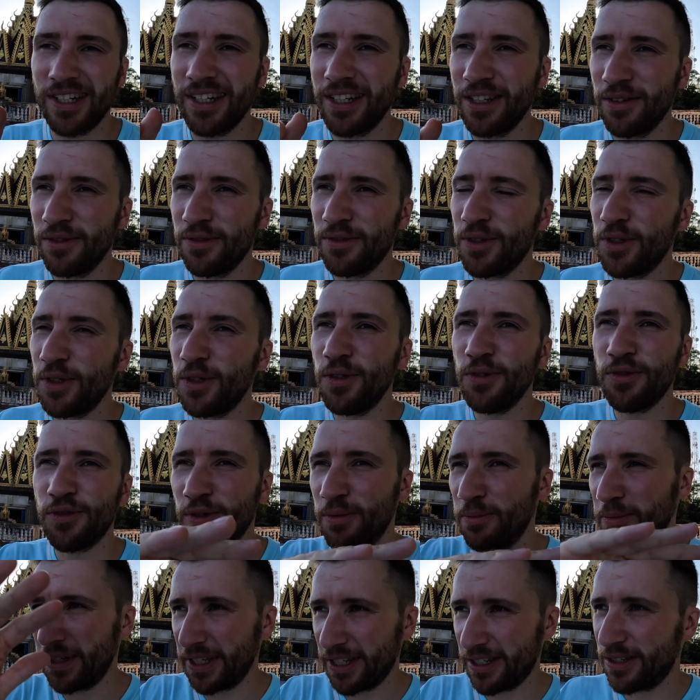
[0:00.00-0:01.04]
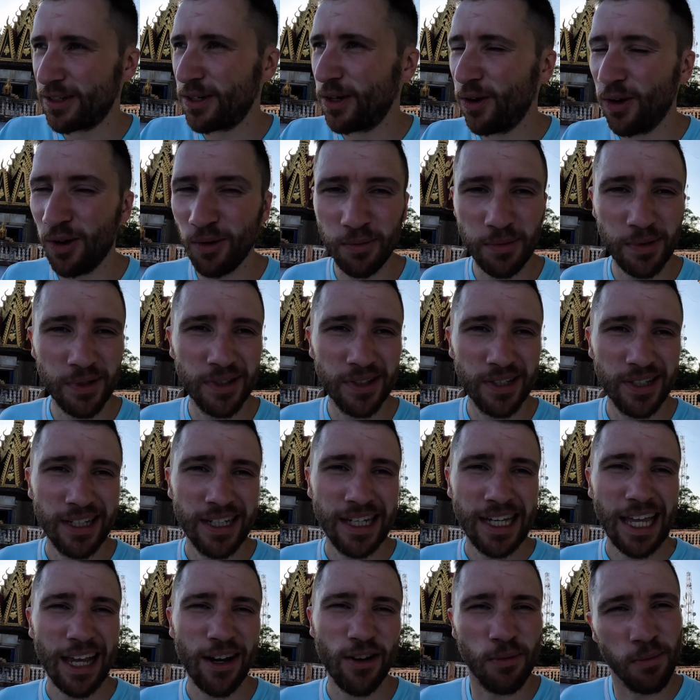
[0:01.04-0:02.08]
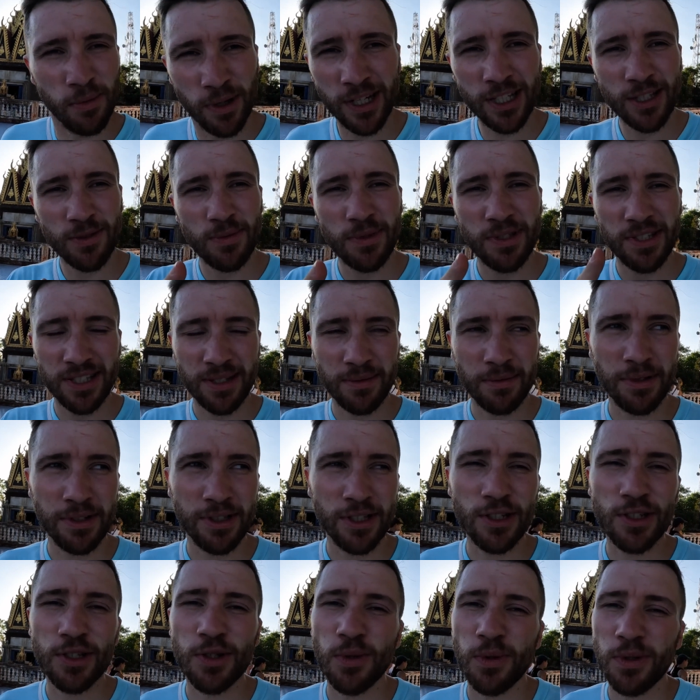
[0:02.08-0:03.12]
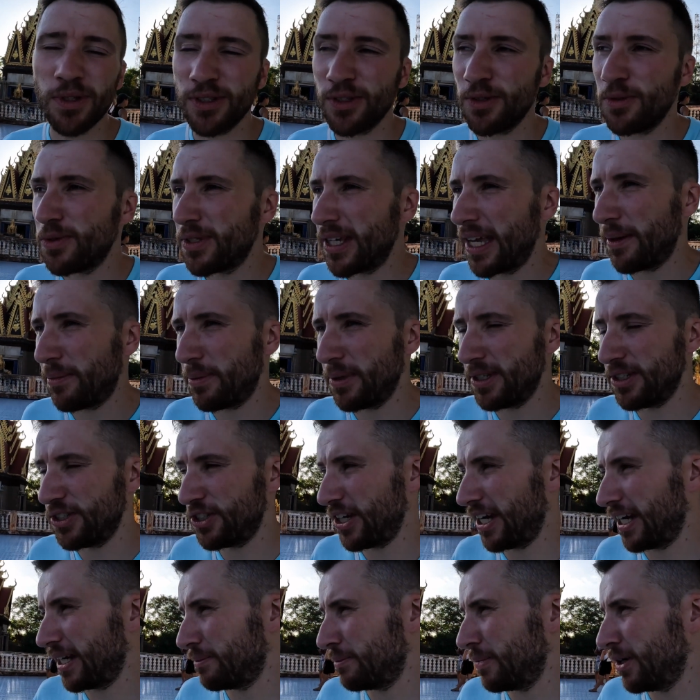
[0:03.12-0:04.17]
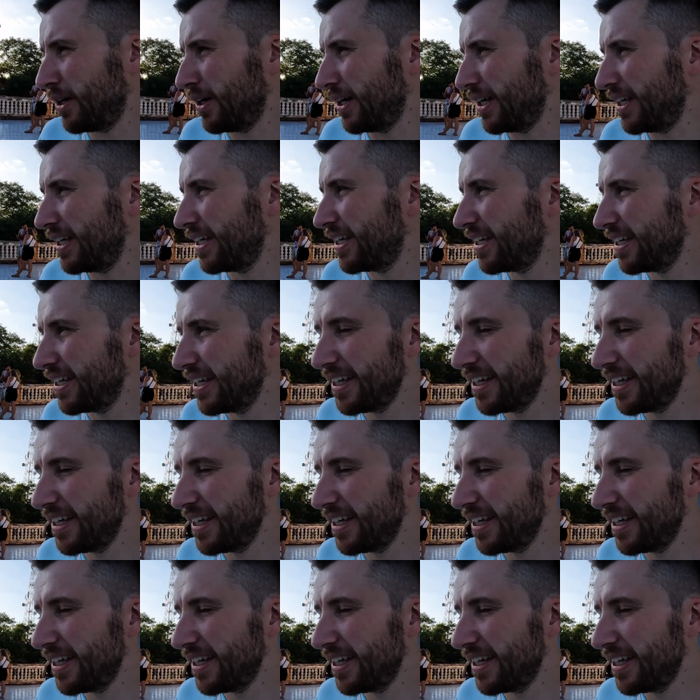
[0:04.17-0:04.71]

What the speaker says: The view from this top, it reminds me similar to Doi Su Tep in Chiang Mai,